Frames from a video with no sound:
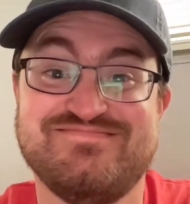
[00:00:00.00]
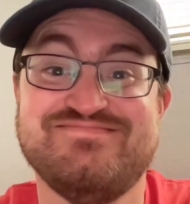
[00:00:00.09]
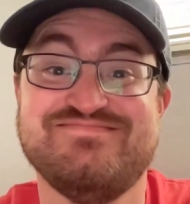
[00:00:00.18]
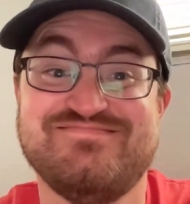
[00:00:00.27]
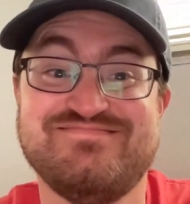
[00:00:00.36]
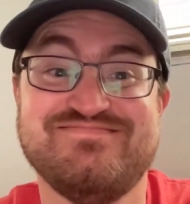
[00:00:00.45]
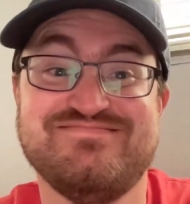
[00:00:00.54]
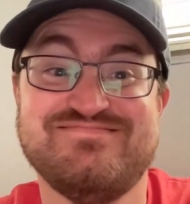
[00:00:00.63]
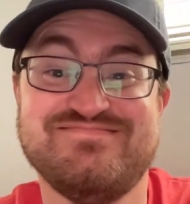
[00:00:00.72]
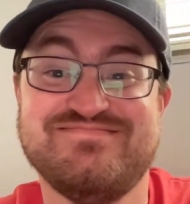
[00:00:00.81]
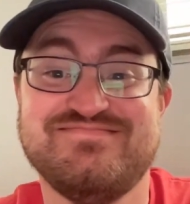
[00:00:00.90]

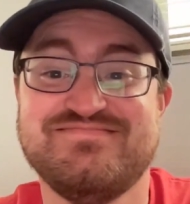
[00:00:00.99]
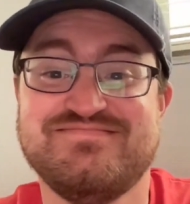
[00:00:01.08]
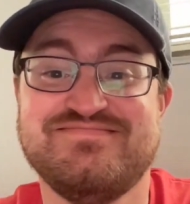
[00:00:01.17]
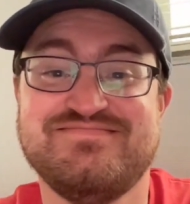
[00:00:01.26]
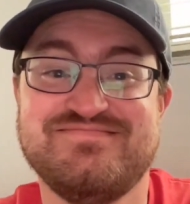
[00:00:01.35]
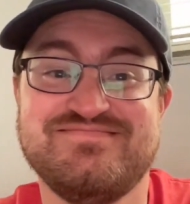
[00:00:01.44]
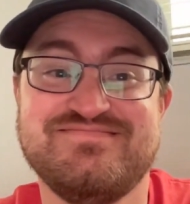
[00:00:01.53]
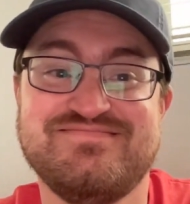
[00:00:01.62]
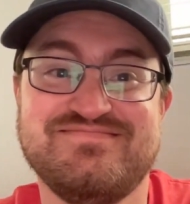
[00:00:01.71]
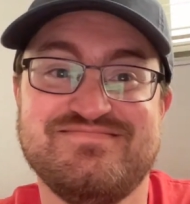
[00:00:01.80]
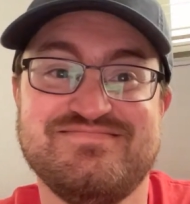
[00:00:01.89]

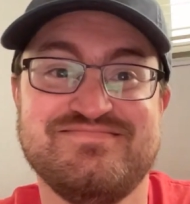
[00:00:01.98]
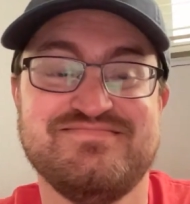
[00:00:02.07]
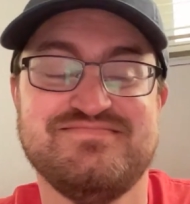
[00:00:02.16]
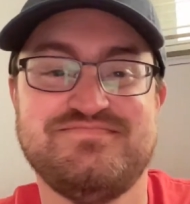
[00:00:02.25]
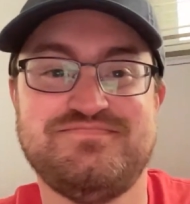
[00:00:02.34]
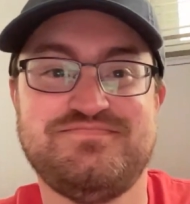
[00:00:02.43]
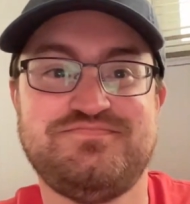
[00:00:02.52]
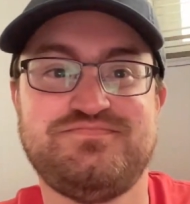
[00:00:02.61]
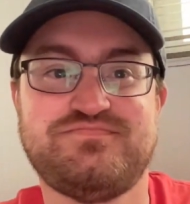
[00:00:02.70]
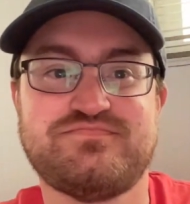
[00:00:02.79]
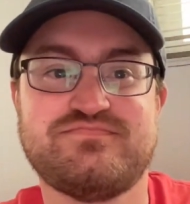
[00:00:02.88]

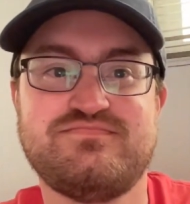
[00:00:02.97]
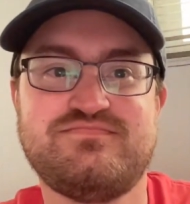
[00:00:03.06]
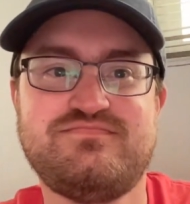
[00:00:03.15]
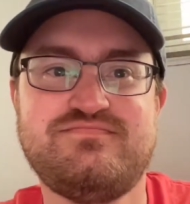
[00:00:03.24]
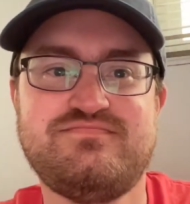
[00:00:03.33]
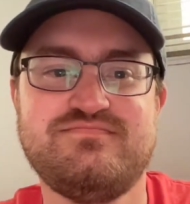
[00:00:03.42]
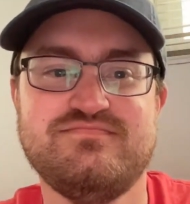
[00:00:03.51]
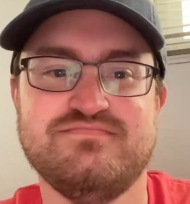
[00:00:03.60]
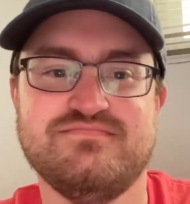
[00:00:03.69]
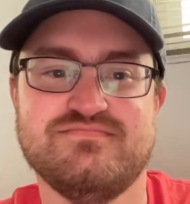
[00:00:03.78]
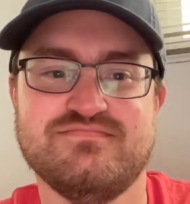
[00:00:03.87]

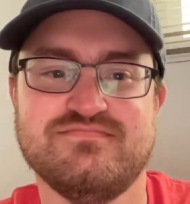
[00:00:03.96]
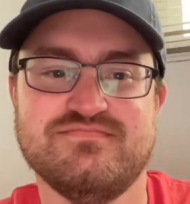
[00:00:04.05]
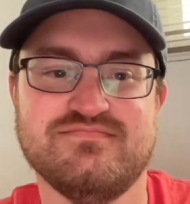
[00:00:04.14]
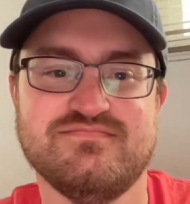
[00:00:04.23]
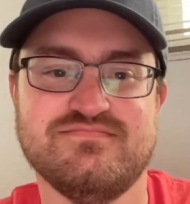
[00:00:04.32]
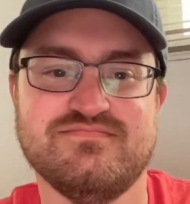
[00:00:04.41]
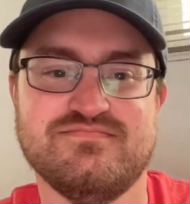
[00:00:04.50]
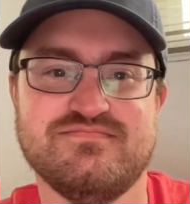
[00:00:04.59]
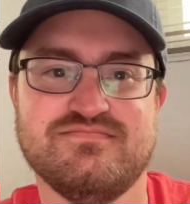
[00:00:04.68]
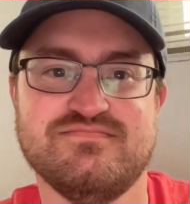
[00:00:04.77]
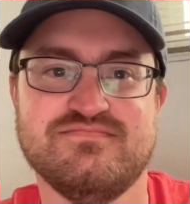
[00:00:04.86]

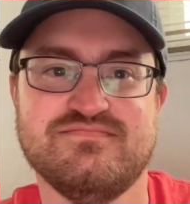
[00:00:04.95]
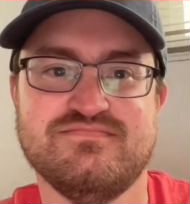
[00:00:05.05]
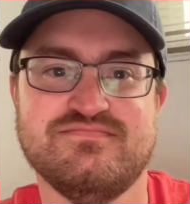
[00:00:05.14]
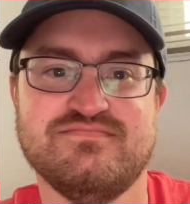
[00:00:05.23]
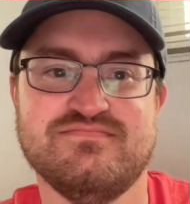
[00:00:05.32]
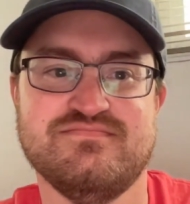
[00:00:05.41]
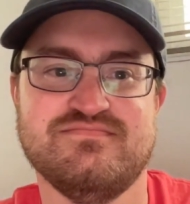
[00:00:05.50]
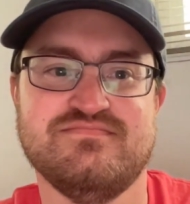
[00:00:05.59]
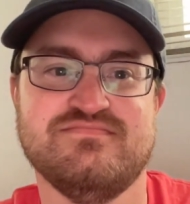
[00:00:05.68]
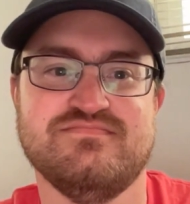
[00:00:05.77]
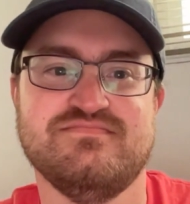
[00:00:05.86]

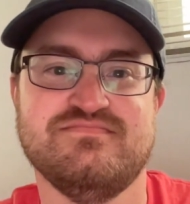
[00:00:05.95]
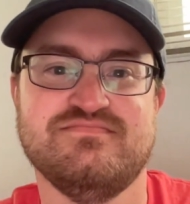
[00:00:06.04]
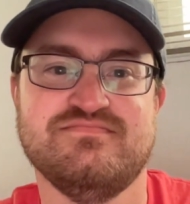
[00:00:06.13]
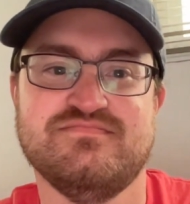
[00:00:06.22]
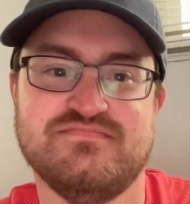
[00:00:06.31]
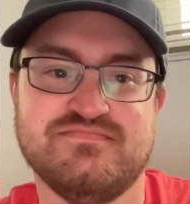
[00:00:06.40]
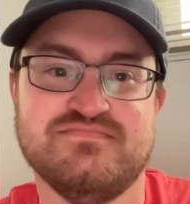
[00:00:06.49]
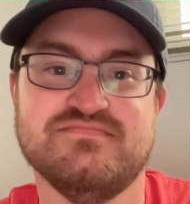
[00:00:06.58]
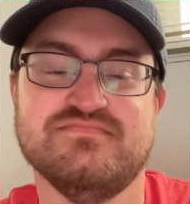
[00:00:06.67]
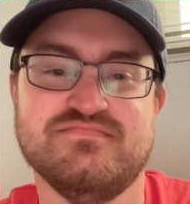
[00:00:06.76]
(not speaking)